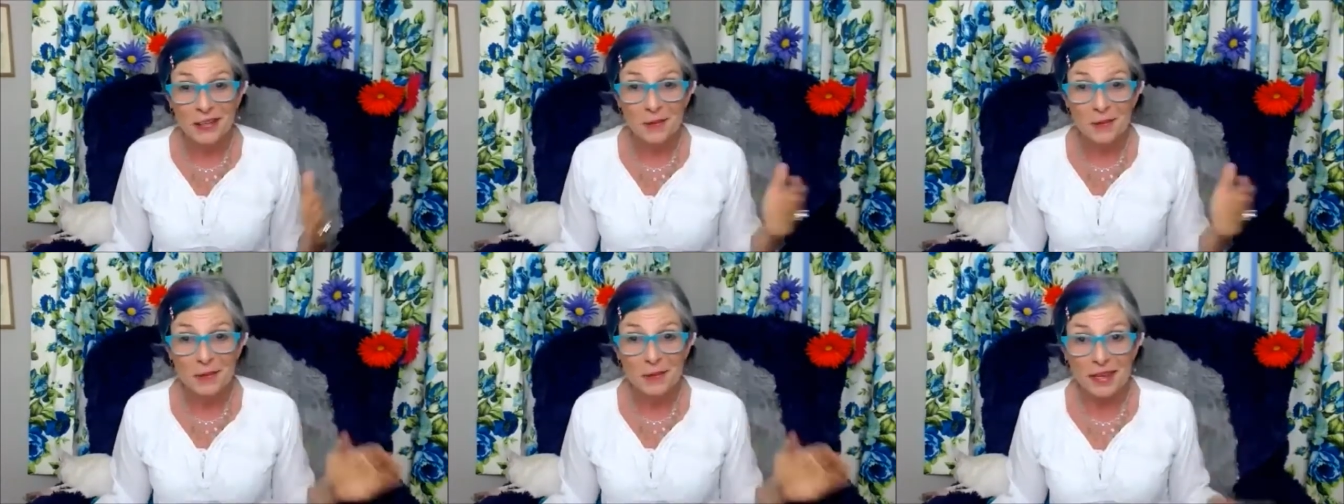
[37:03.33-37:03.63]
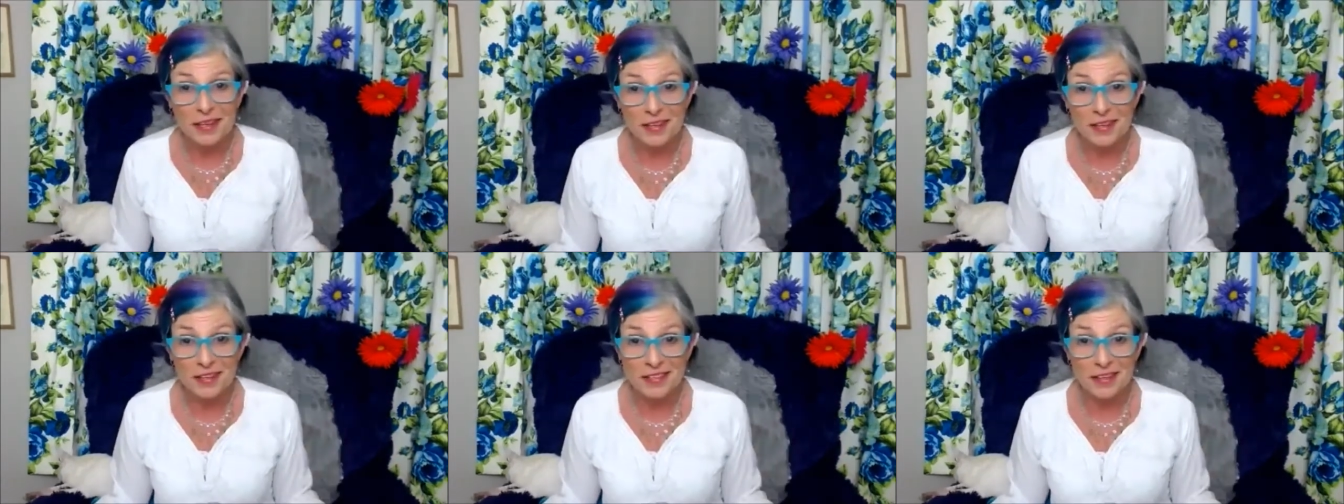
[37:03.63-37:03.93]

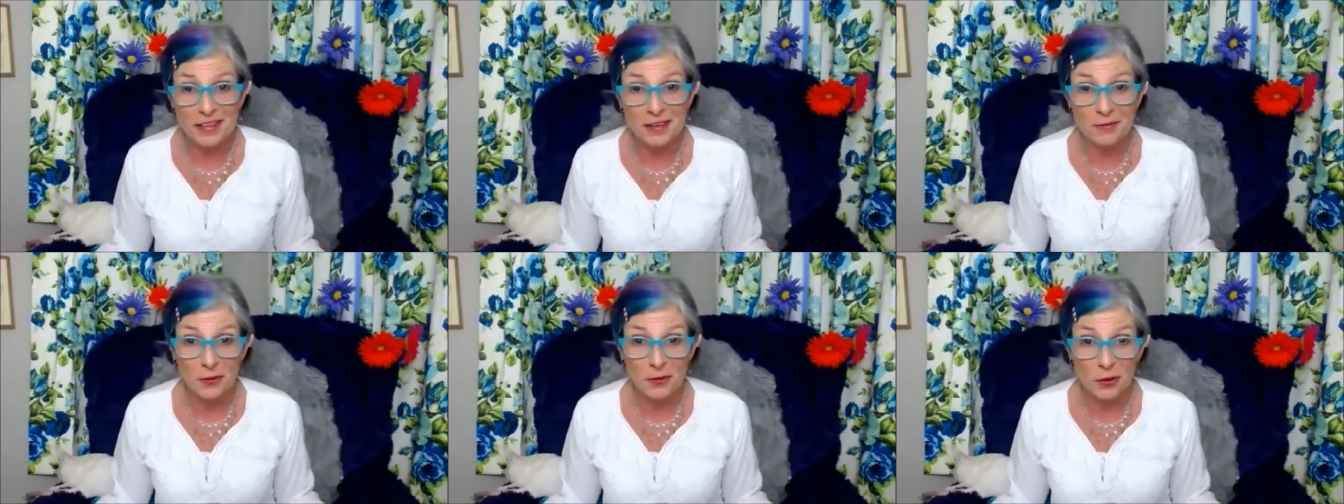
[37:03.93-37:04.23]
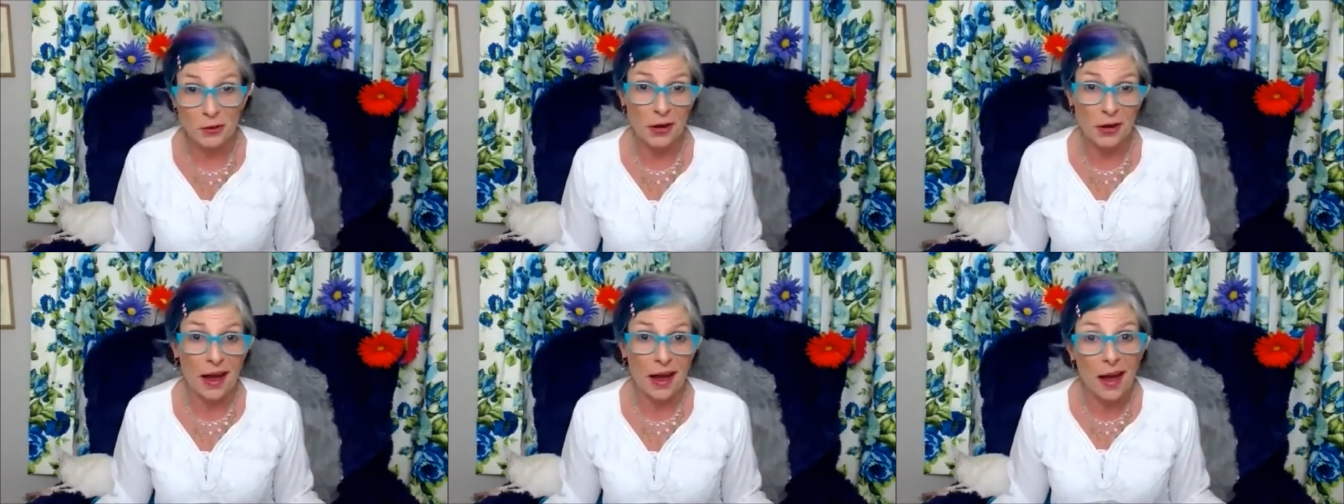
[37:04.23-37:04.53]
Because if
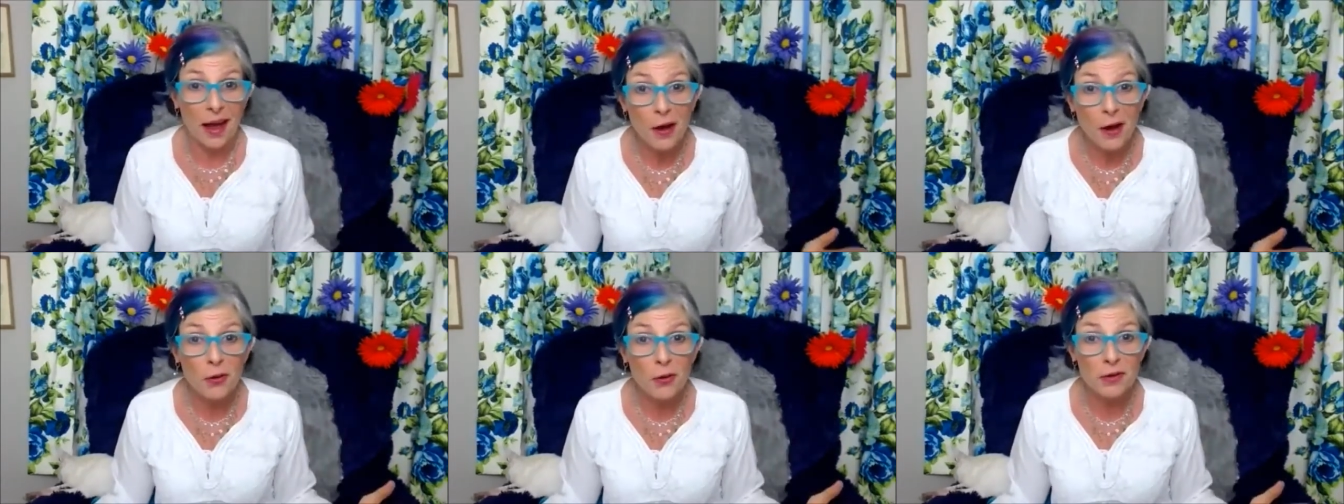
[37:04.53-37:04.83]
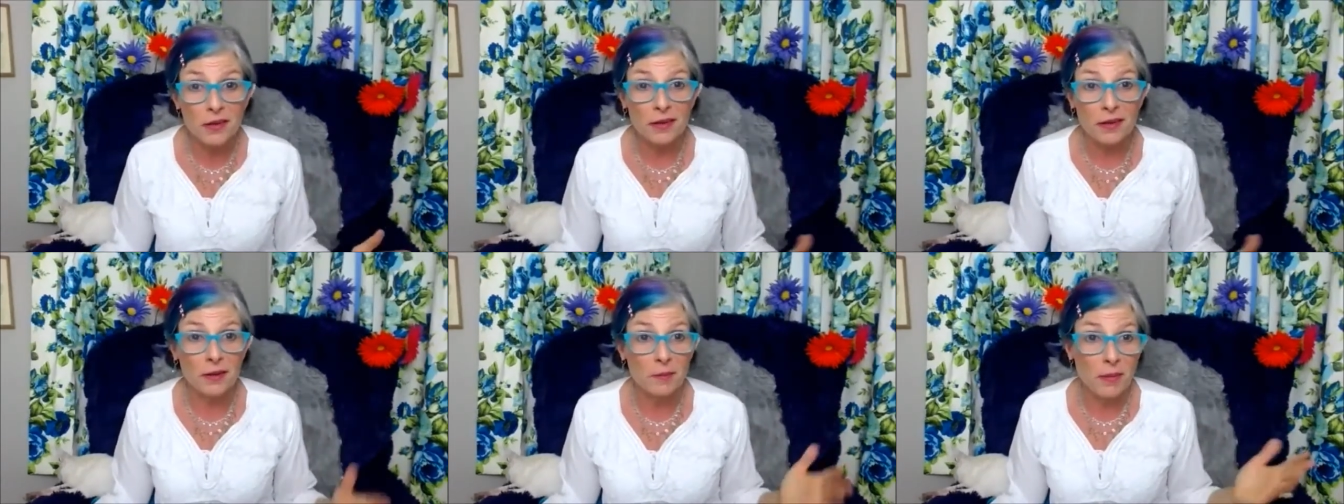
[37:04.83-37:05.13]
you're out
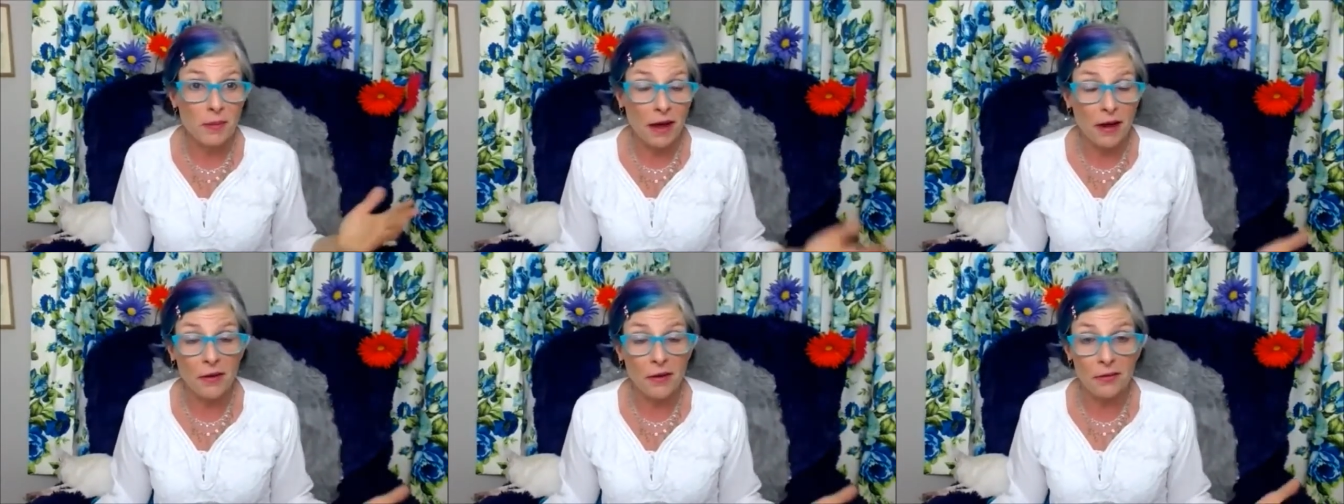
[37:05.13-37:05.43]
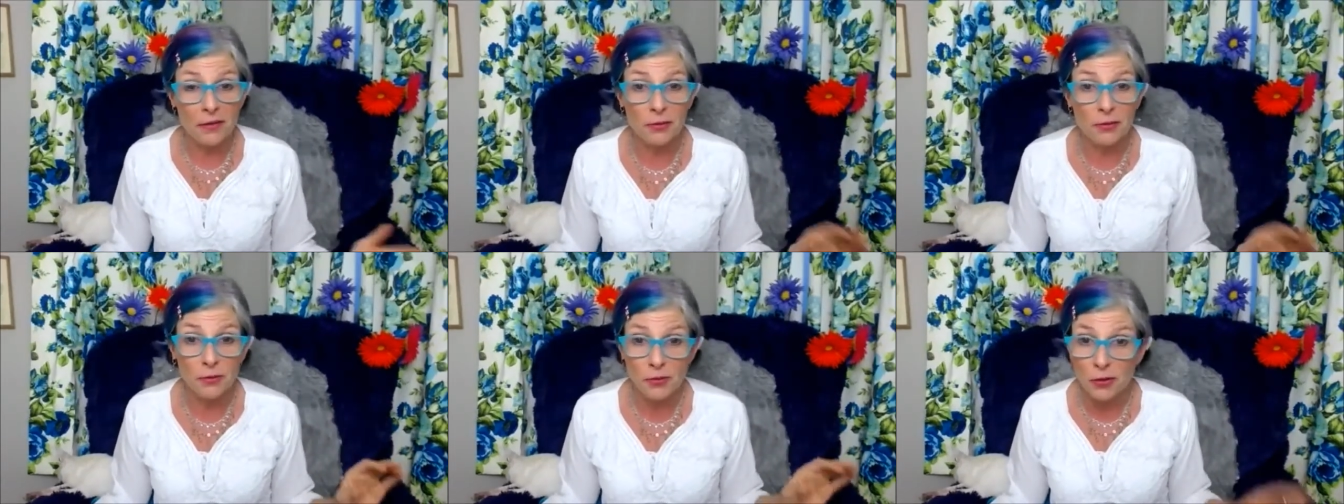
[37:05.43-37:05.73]
and
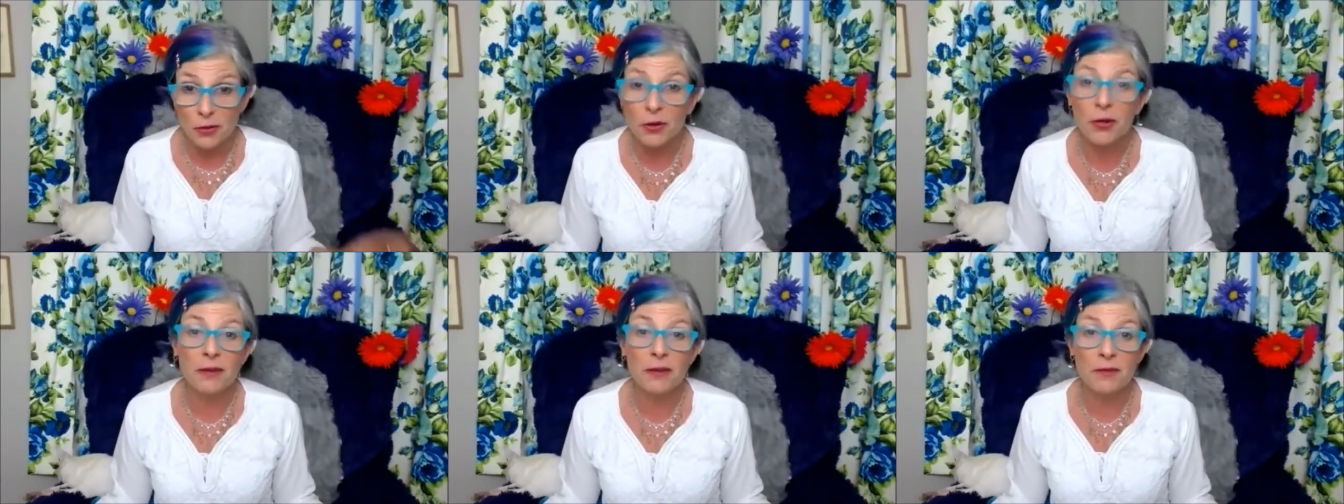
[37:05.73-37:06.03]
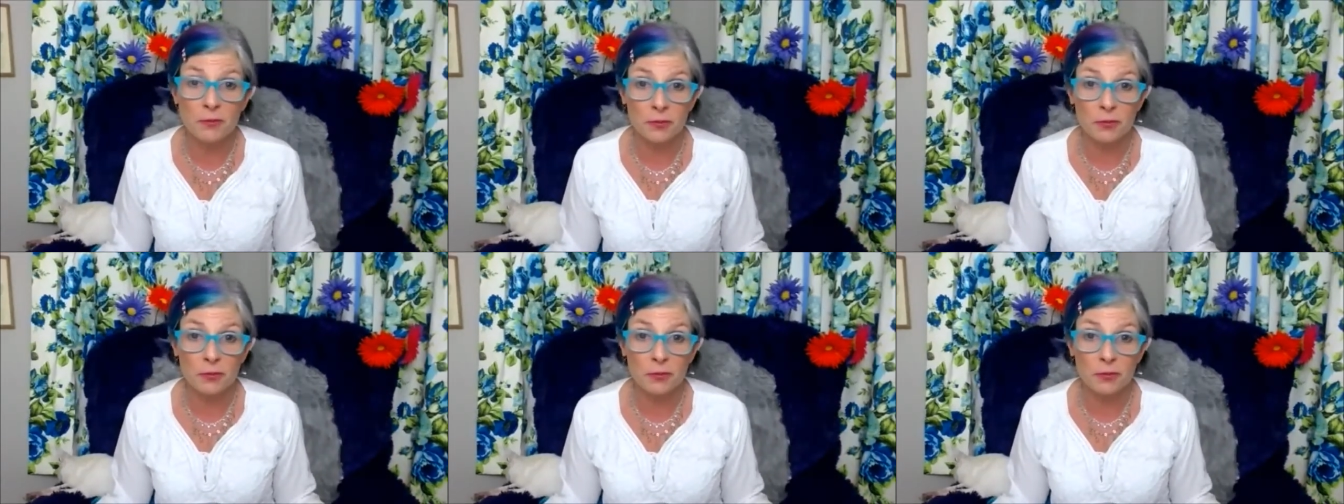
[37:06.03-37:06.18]
about, you could